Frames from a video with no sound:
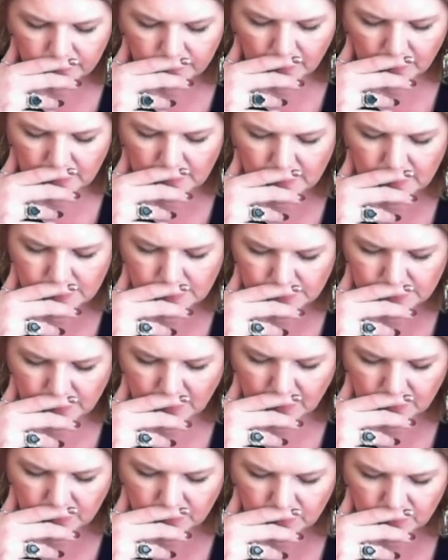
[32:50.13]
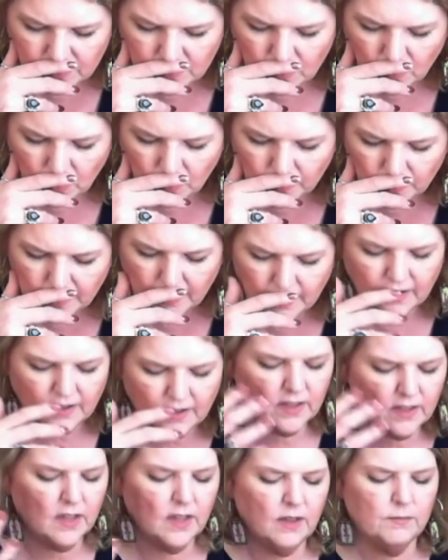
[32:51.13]
in this deck, she's holding
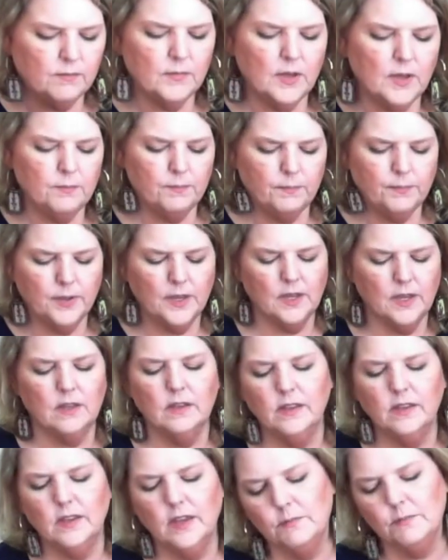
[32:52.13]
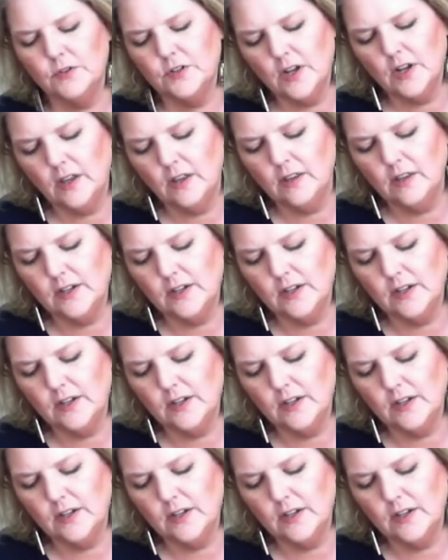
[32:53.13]
a big clamshell,